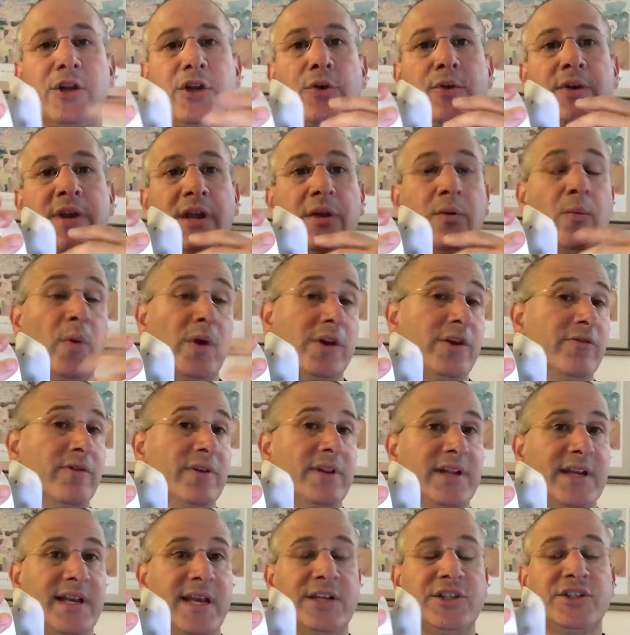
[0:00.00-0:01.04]
you can, when you're in
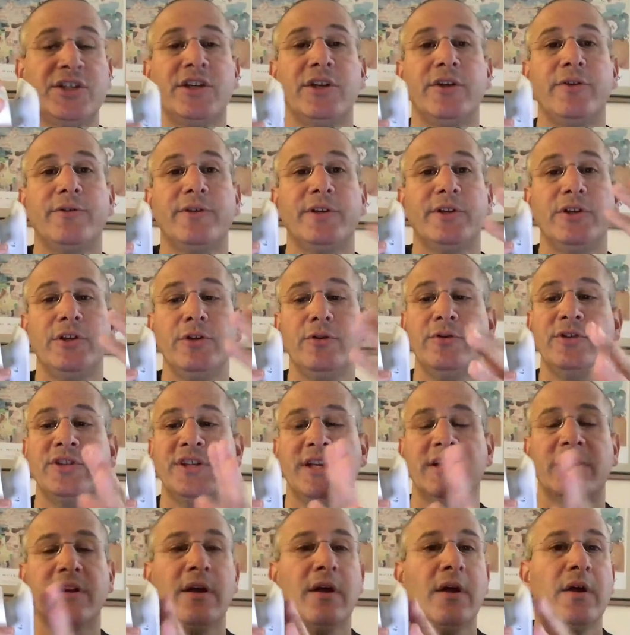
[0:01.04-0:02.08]
the kitchen, you can use
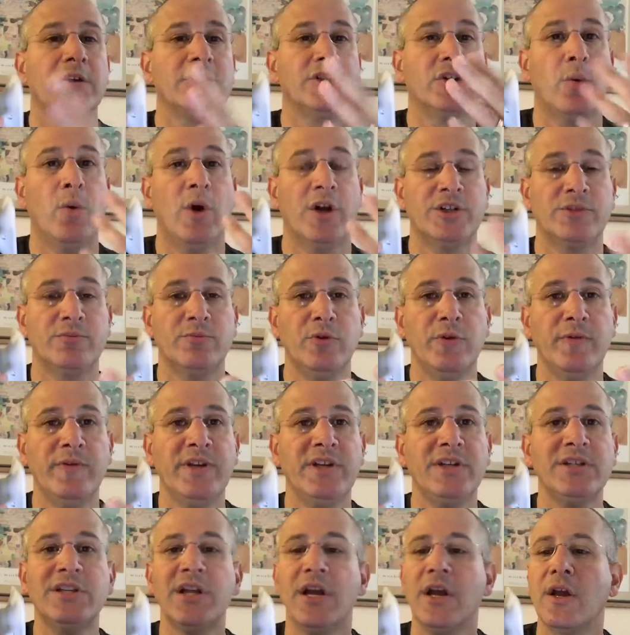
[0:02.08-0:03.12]
it to watch
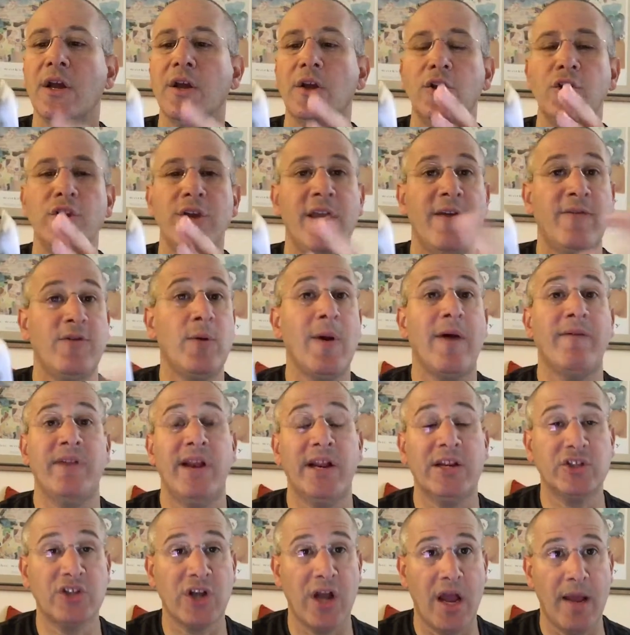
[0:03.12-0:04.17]
movies. If you have an
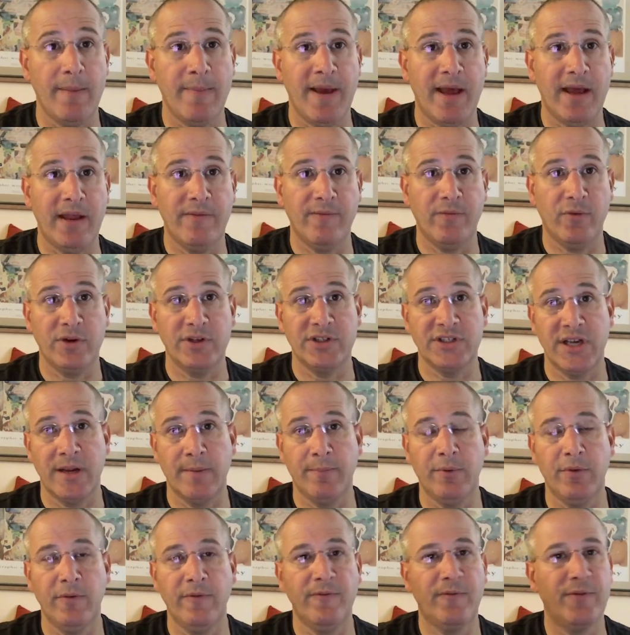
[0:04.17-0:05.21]
extra iPad, for
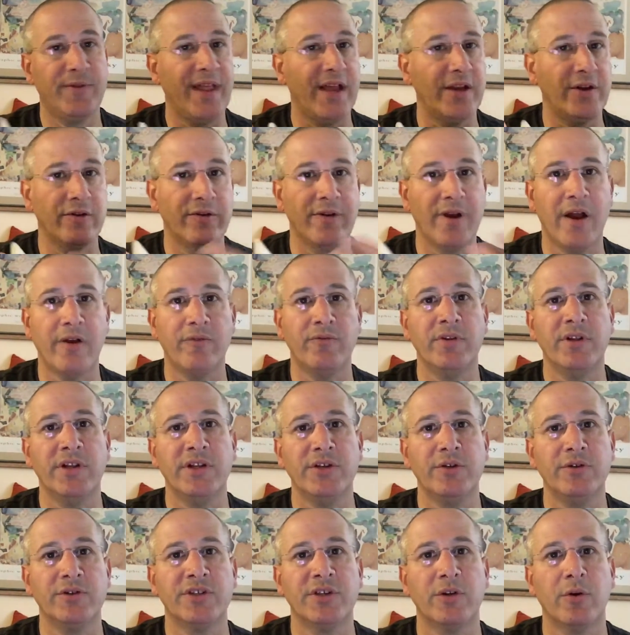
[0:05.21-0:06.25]
example, that you're not really
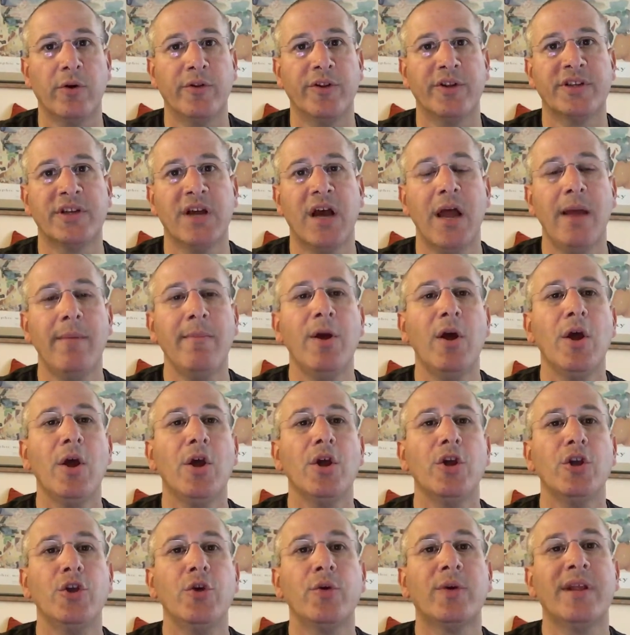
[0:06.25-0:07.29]
using all the time,
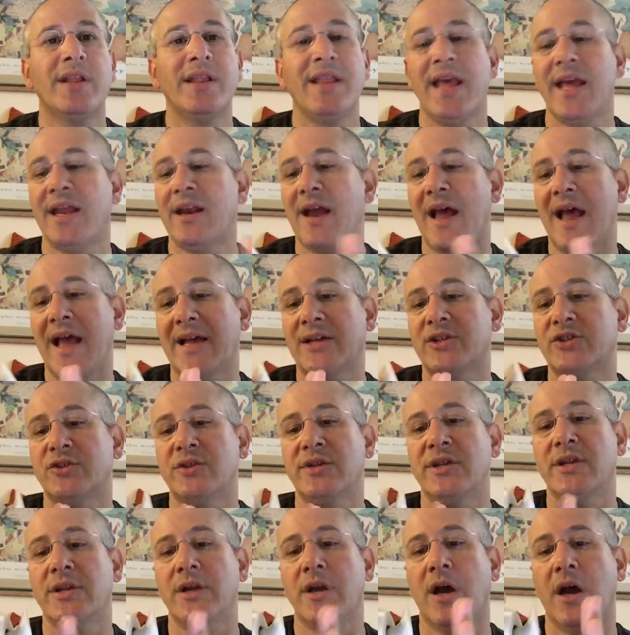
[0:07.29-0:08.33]
you can then
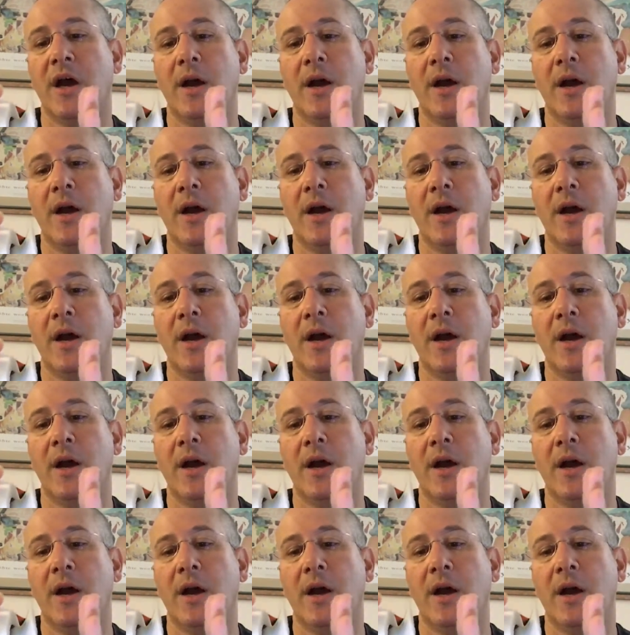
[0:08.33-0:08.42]
actually